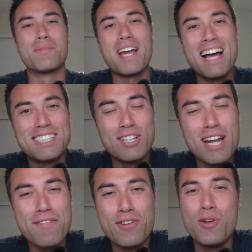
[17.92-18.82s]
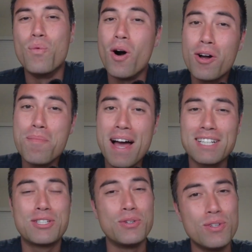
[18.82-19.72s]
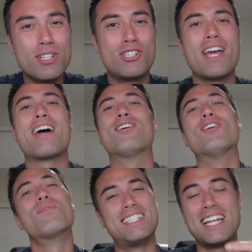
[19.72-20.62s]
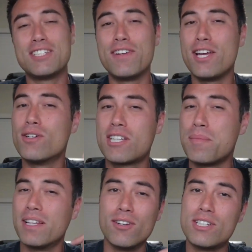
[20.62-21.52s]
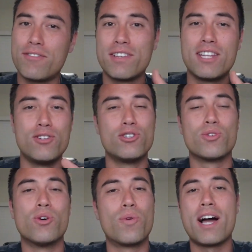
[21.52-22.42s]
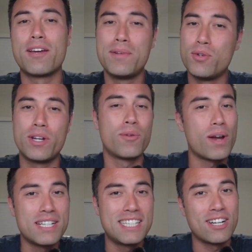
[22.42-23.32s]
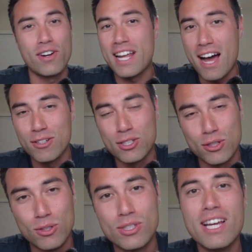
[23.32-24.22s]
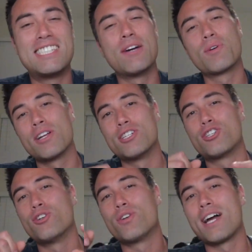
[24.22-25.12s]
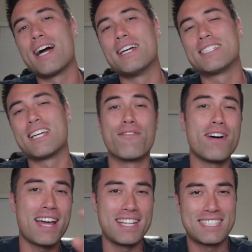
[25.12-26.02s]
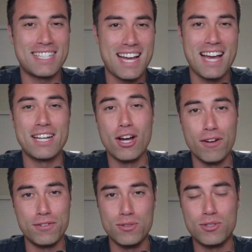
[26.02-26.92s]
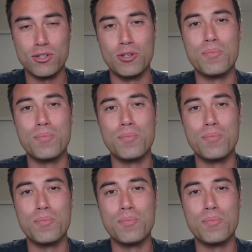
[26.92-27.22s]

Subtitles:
up guys, good afternoon, welcome back to the channel. In today's video, it's gonna be a little different than usual. We're not gonna be doing any racing or any how-tos. Instead, we're gonna show you guys the finance side of YouTube.